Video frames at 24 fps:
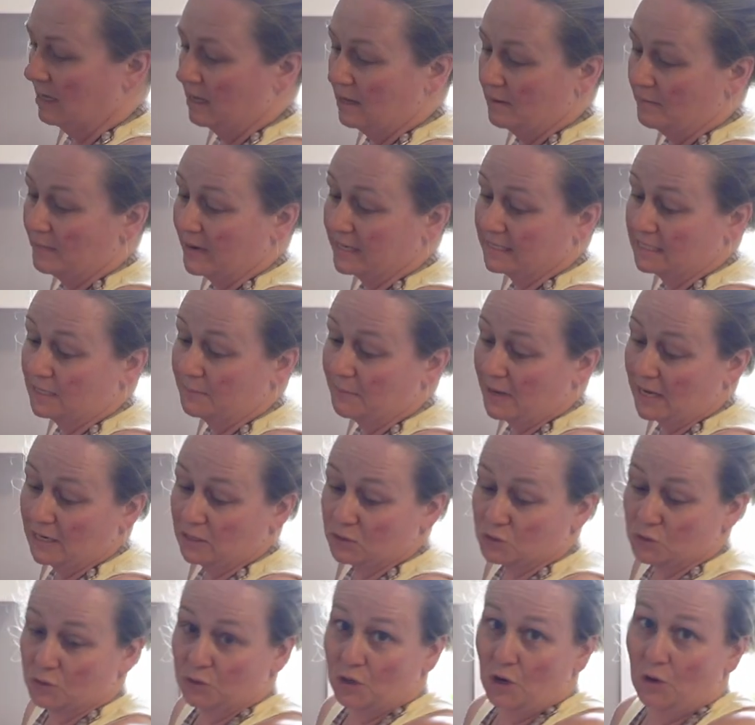my
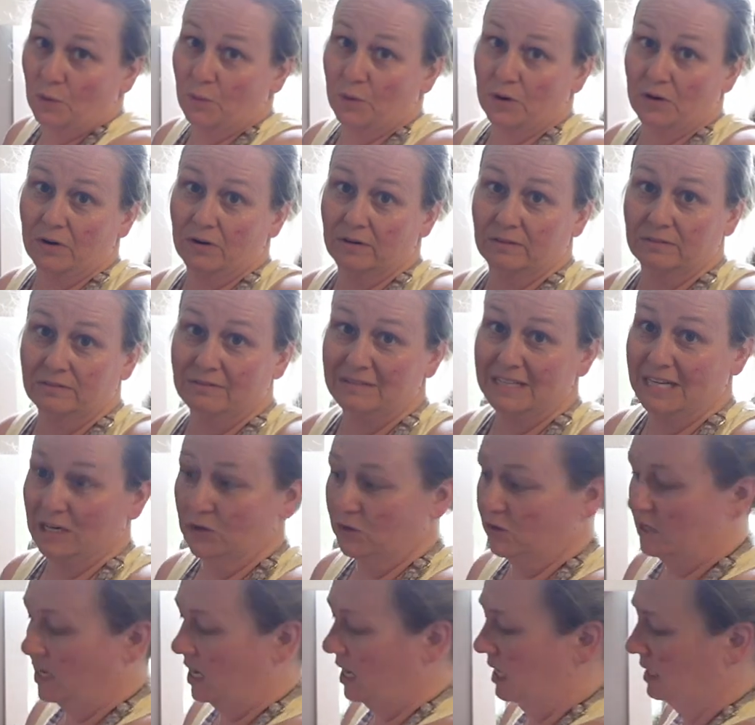tomatoes are nowhere near
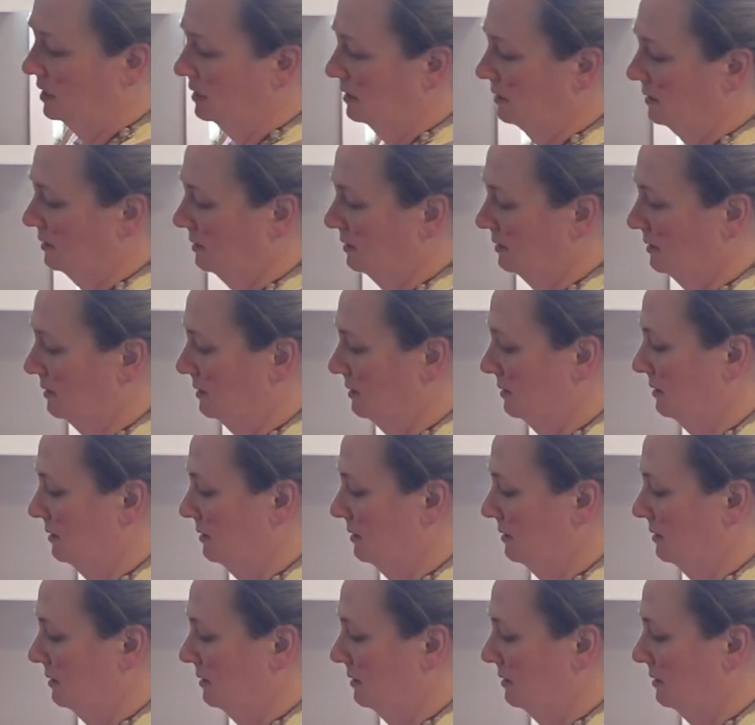done.